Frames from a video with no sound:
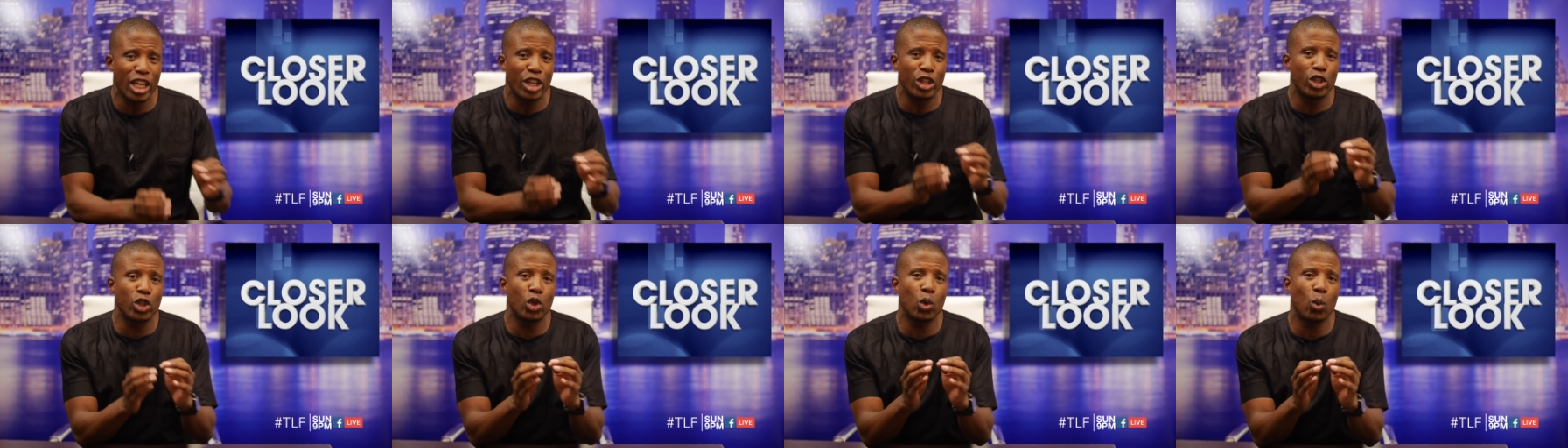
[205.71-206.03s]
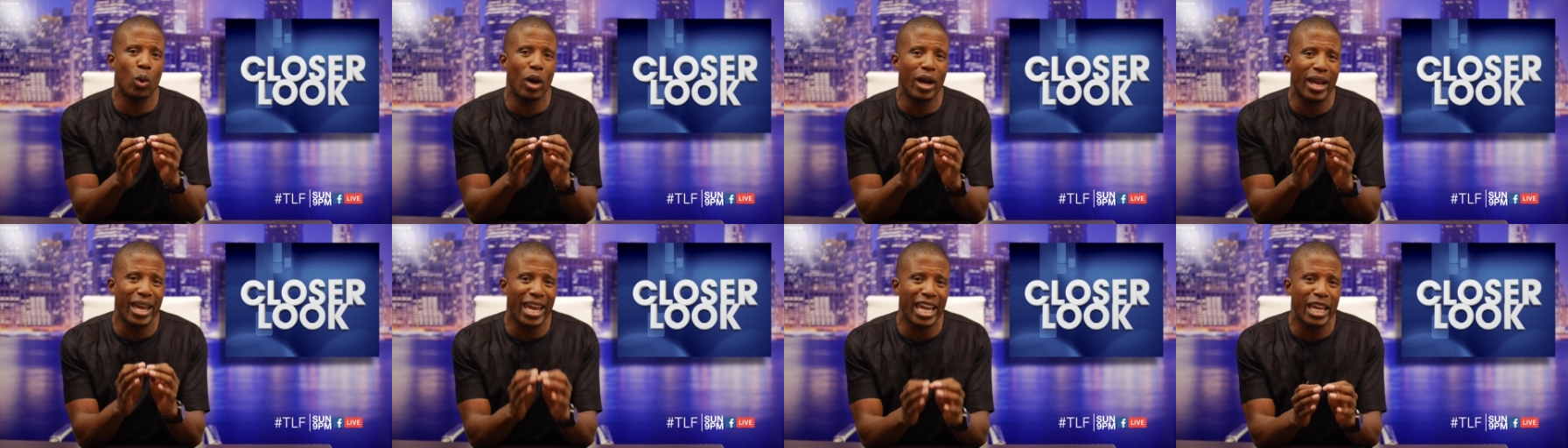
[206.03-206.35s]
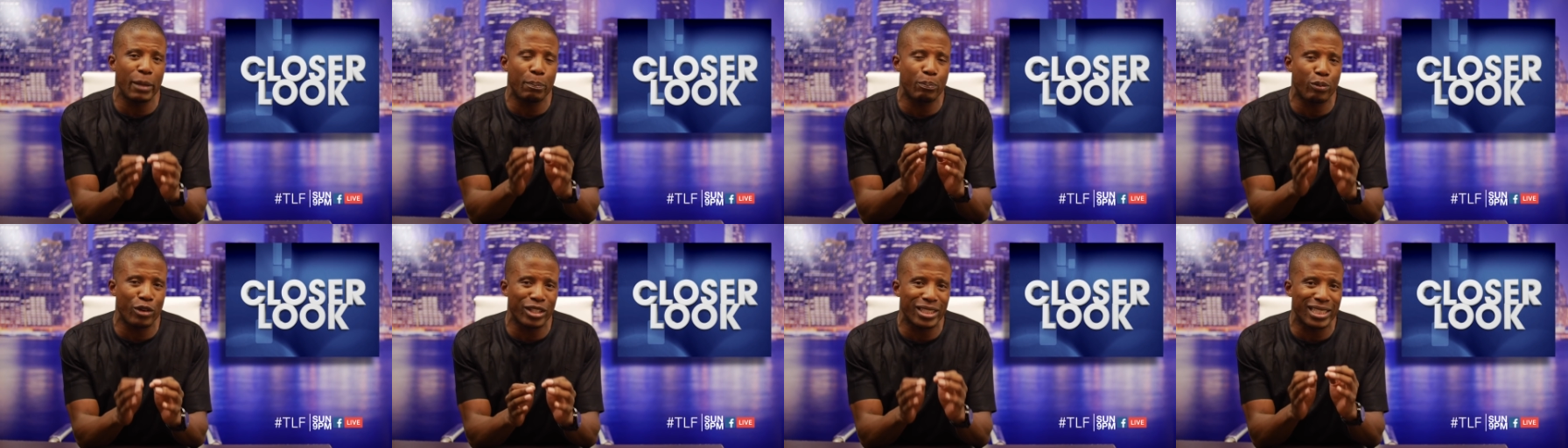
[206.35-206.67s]
You are
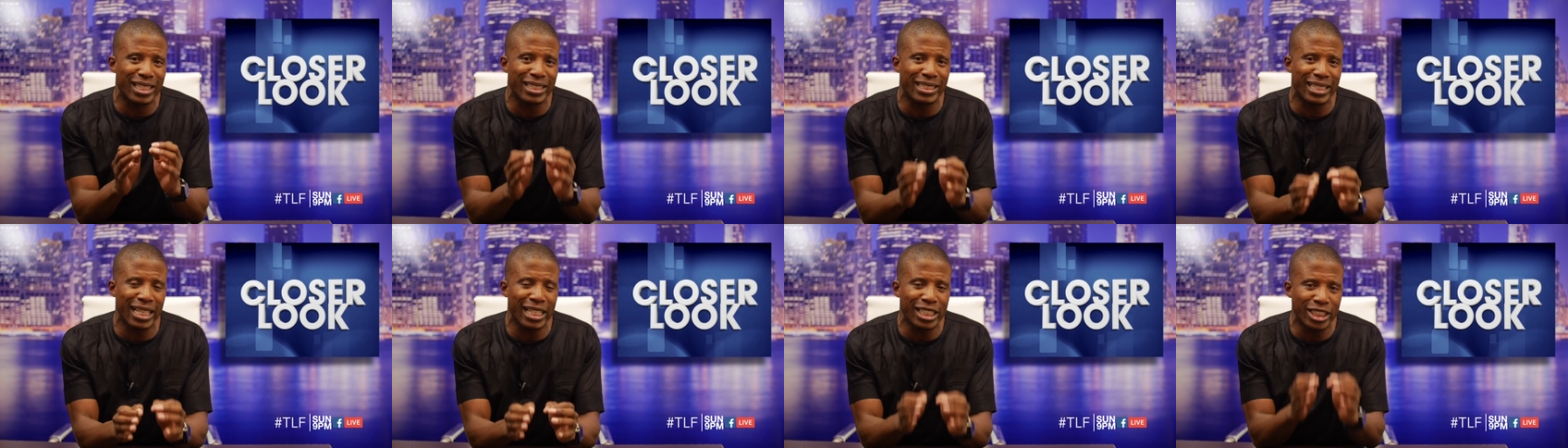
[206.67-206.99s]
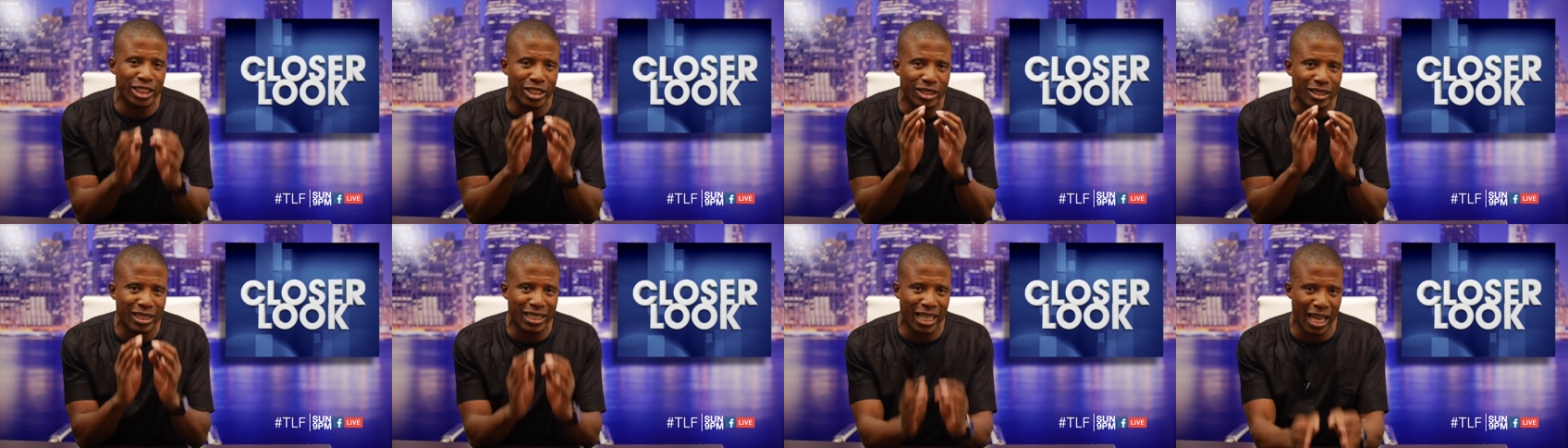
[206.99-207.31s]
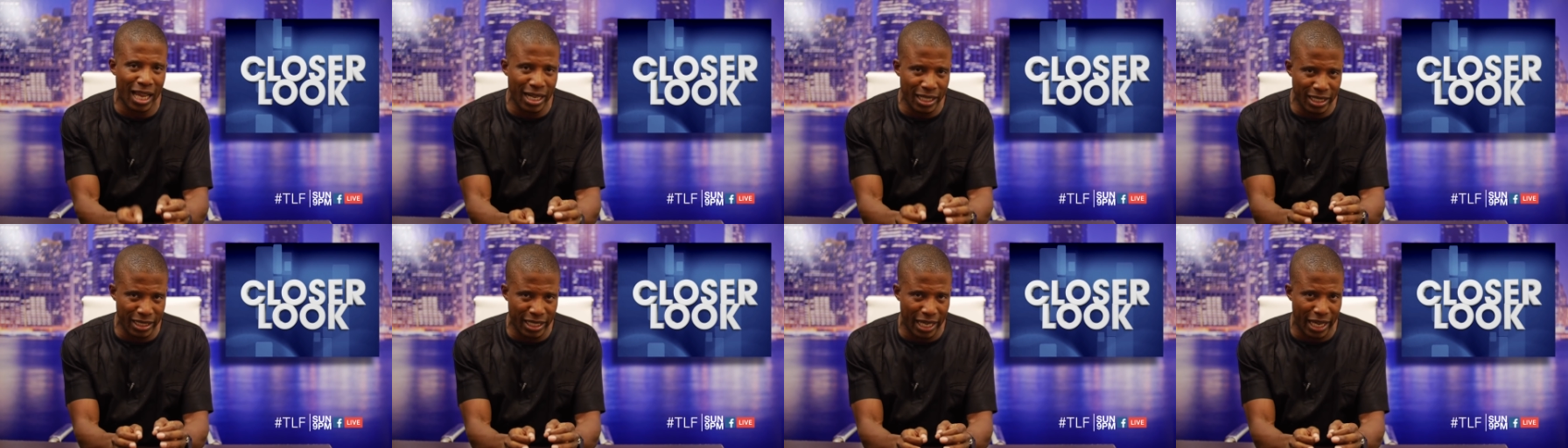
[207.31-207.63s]
a presidential
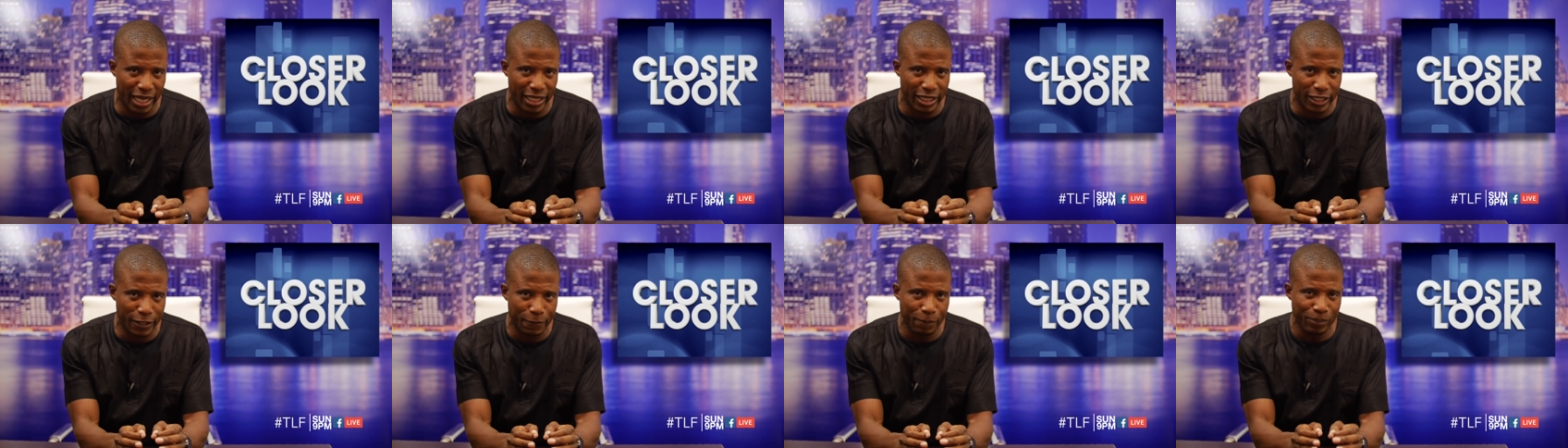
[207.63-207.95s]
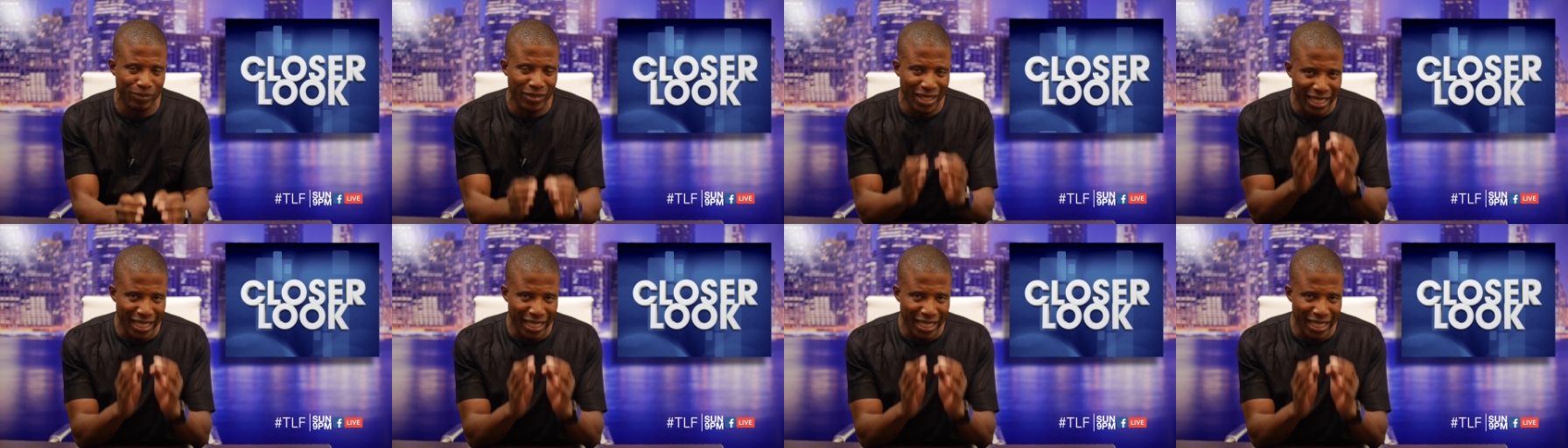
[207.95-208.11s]
candidate.